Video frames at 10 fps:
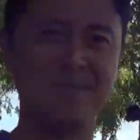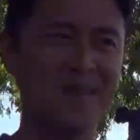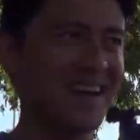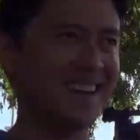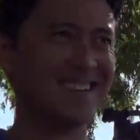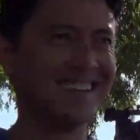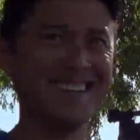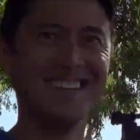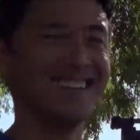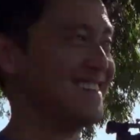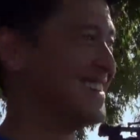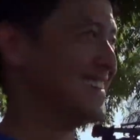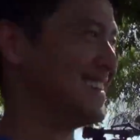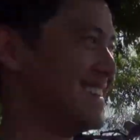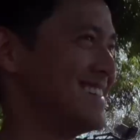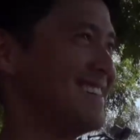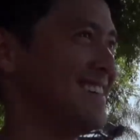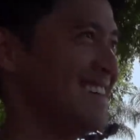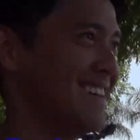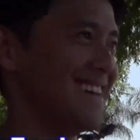Look how many fans. Manny
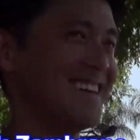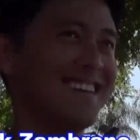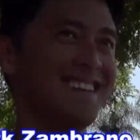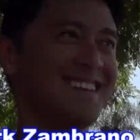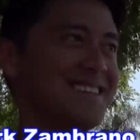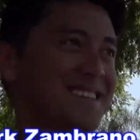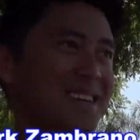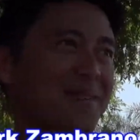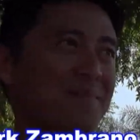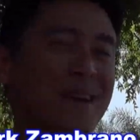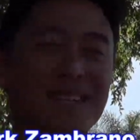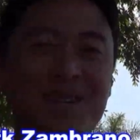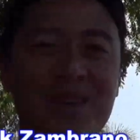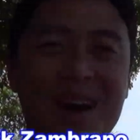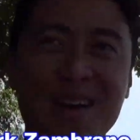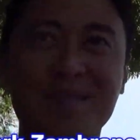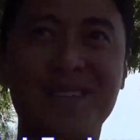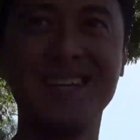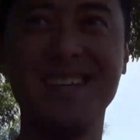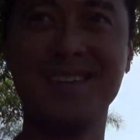smiling and. This is like the biggest crowd I've
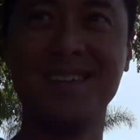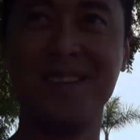seen